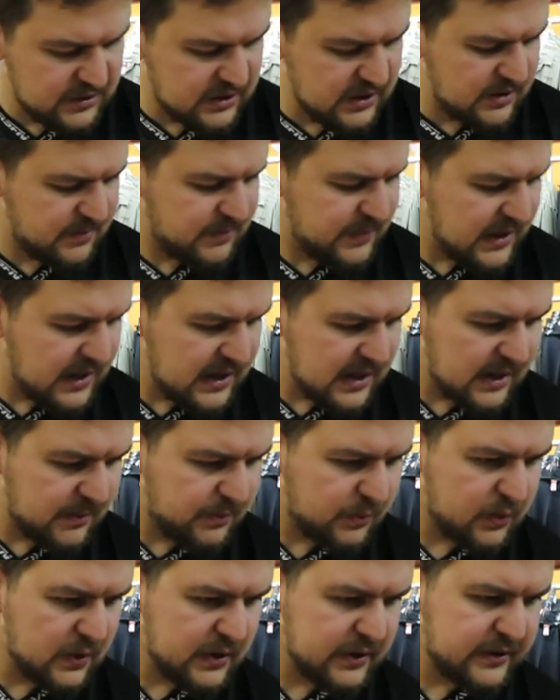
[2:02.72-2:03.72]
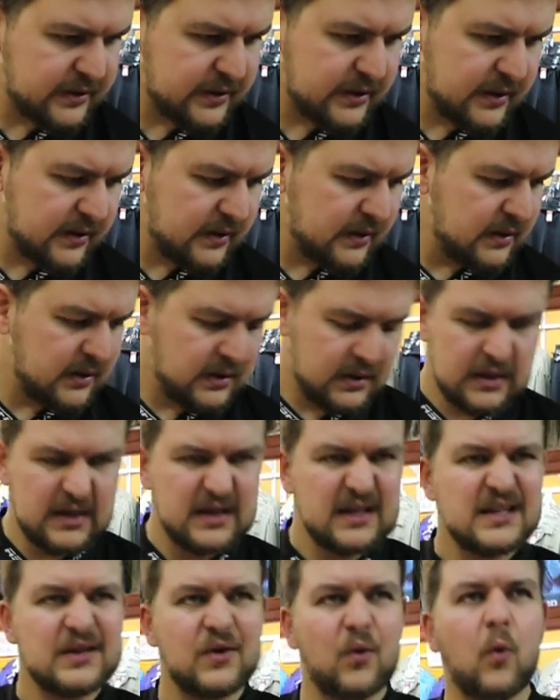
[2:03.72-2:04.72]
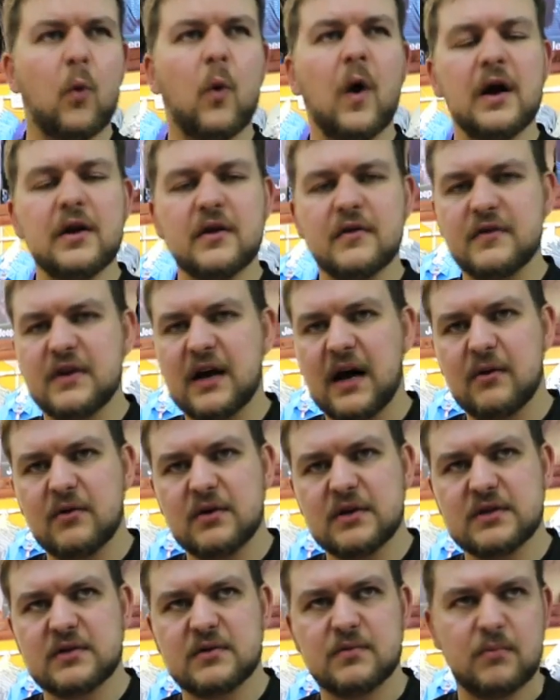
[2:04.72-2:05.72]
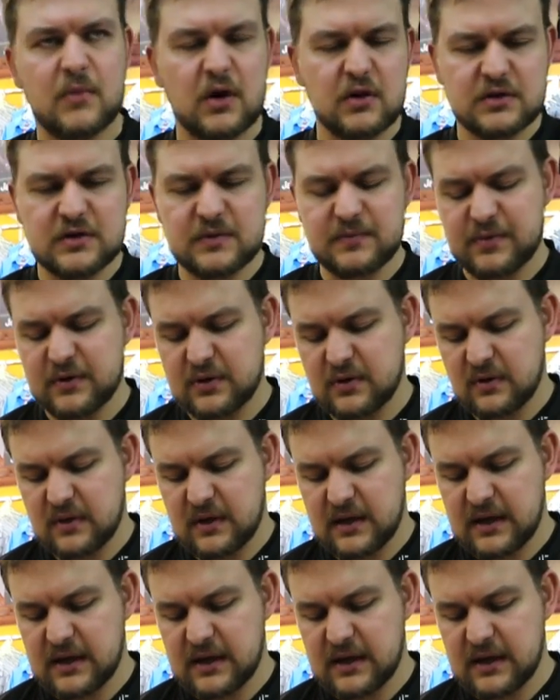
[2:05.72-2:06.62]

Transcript: you're gonna pair up with one of Daiwa's multiple